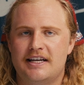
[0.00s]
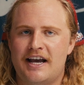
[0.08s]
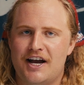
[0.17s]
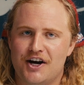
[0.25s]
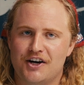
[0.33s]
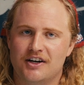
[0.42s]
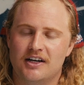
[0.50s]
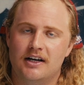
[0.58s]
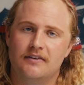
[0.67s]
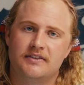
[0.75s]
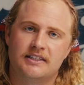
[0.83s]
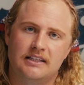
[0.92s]
care
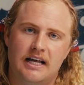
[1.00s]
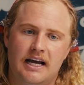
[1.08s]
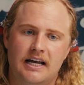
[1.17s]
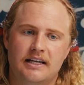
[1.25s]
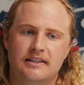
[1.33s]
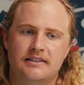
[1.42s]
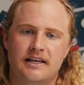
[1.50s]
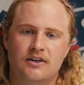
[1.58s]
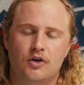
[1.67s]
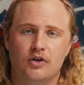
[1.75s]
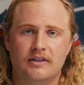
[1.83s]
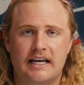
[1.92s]
of slides and
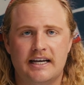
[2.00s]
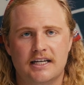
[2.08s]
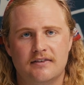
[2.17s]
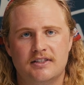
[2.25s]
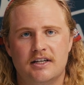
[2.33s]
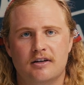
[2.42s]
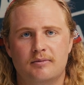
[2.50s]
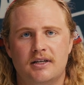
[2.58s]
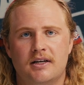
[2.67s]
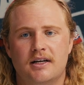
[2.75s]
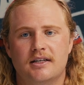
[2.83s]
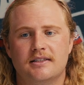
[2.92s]
old negatives here,
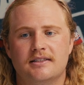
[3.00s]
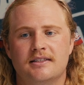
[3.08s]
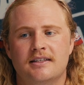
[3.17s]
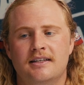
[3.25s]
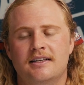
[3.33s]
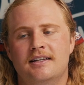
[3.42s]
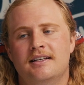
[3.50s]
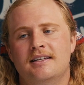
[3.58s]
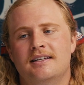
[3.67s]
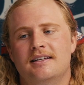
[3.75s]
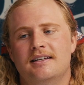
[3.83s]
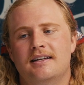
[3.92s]
because
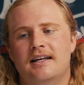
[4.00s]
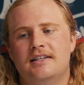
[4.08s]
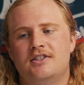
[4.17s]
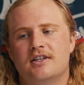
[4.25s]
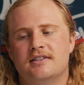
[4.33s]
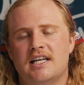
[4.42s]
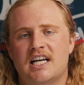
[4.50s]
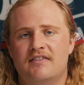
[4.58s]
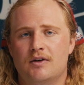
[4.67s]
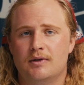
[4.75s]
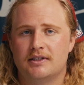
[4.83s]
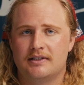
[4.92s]
it's just like if
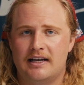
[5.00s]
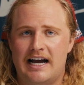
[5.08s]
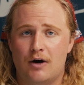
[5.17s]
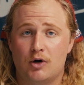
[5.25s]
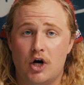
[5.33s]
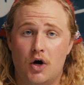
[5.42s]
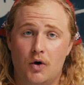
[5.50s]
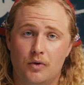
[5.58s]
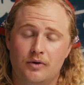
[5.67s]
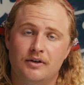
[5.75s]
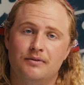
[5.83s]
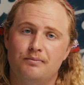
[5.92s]
it was our
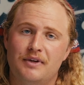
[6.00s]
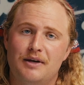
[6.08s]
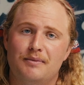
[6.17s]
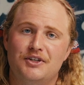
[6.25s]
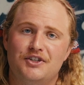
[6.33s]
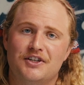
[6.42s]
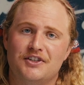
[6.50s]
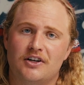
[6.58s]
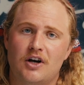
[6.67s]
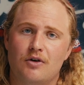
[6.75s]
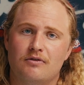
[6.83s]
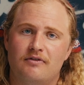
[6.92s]
own images,
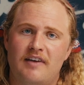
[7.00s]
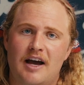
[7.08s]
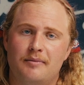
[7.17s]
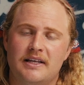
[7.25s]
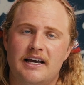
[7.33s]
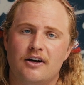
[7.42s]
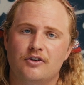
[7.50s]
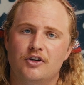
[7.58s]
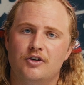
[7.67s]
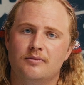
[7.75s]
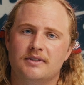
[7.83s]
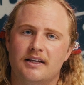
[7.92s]
our own family
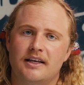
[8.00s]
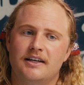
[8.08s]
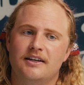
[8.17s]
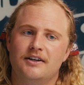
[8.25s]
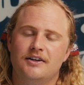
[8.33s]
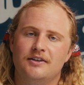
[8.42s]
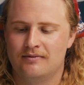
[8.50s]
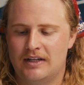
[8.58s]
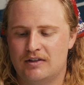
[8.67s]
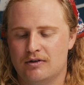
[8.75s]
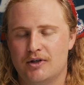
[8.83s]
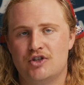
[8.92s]
heirlooms, like,
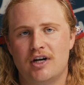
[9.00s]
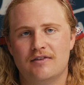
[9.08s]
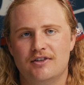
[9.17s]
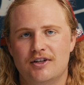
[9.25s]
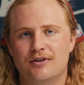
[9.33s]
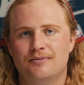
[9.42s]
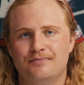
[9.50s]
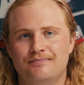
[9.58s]
that's what we strive to do.